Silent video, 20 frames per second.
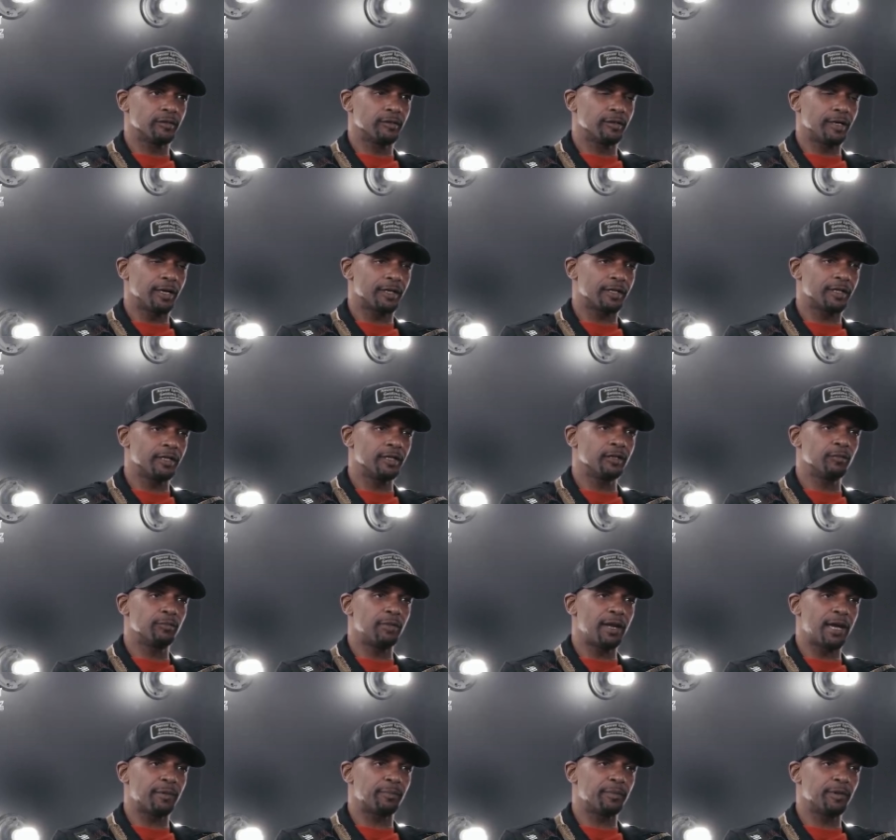You got to kill
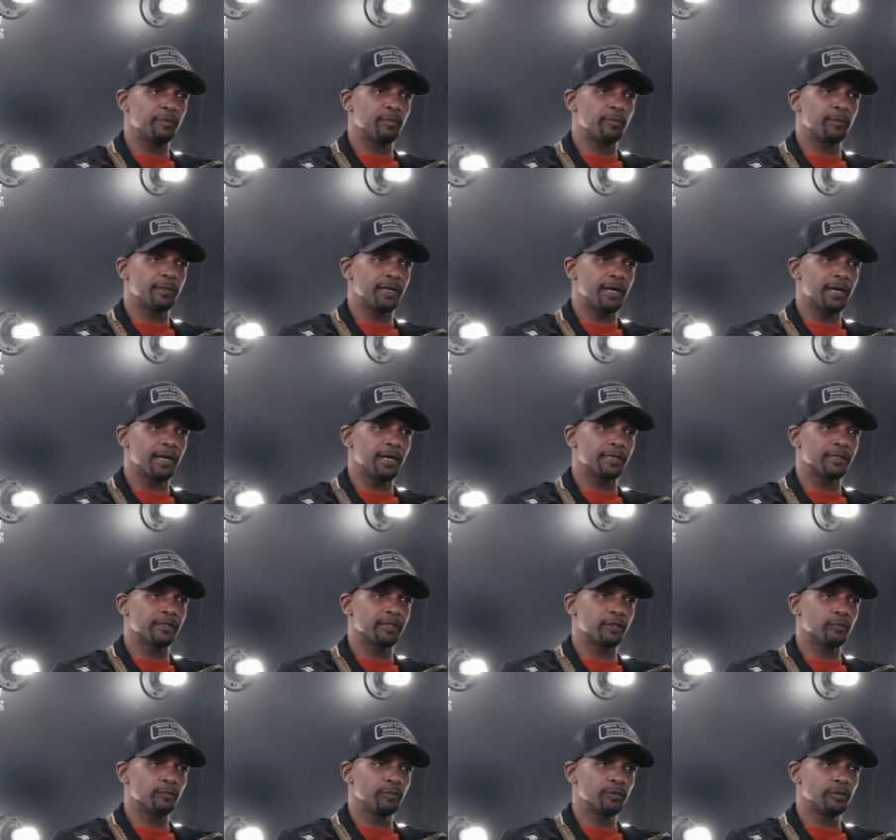black people with
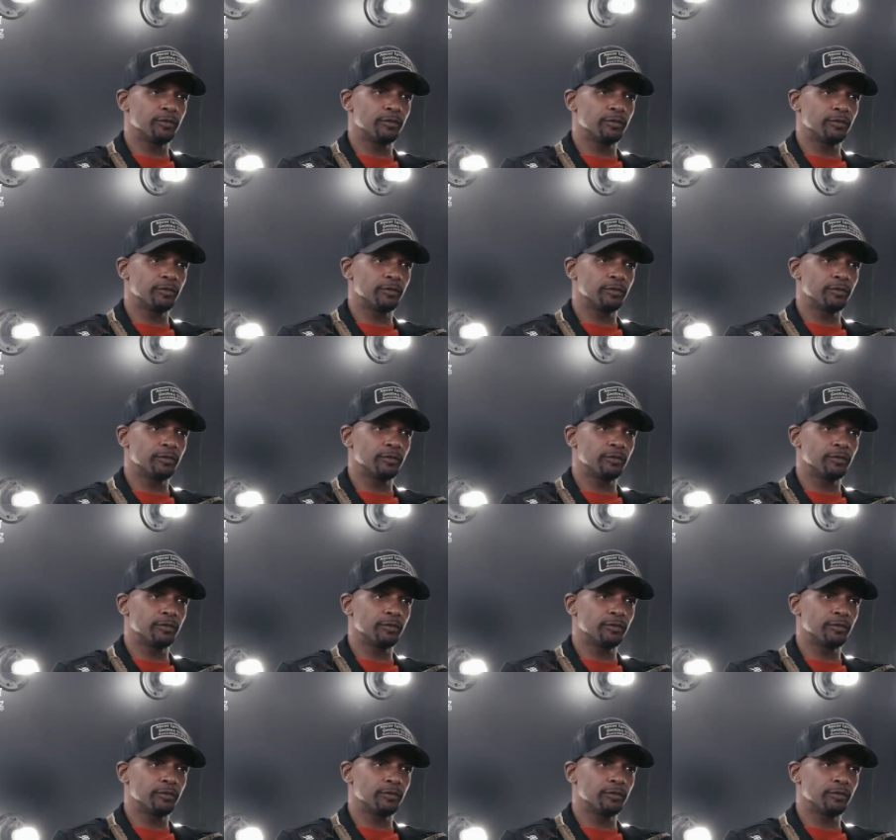kindness, homie.